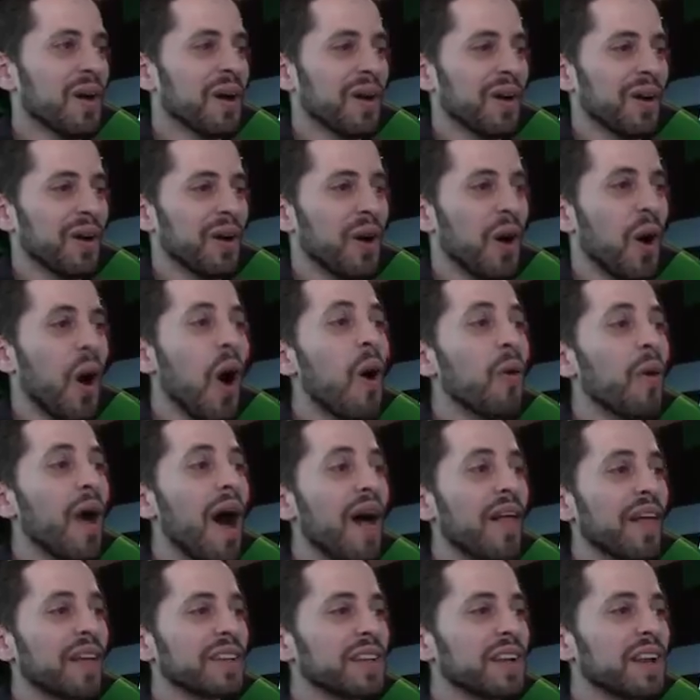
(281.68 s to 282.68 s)
oh
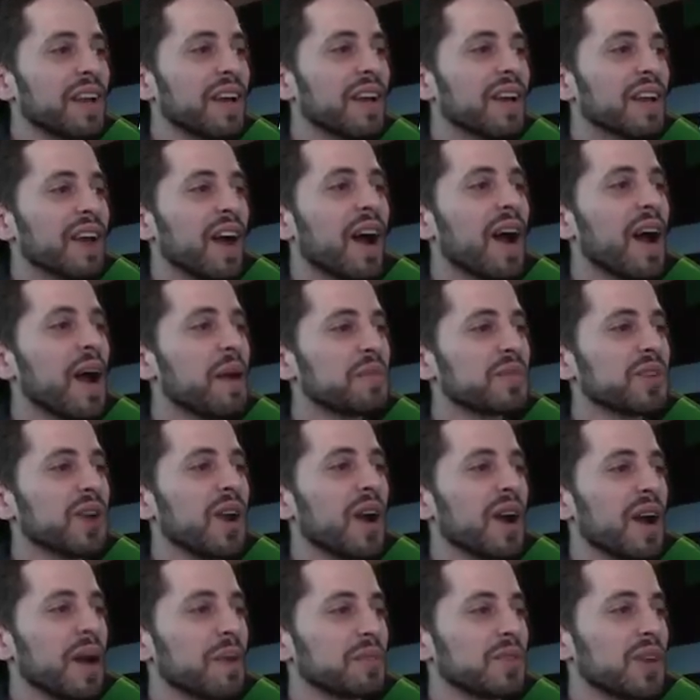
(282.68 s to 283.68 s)
wow. Oh, that, that really I'm hurt.
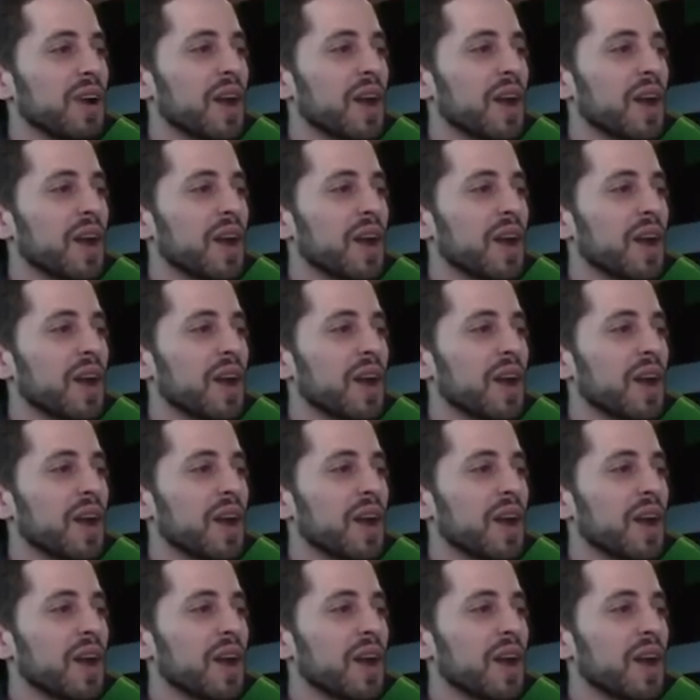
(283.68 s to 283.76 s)
sorry, I'm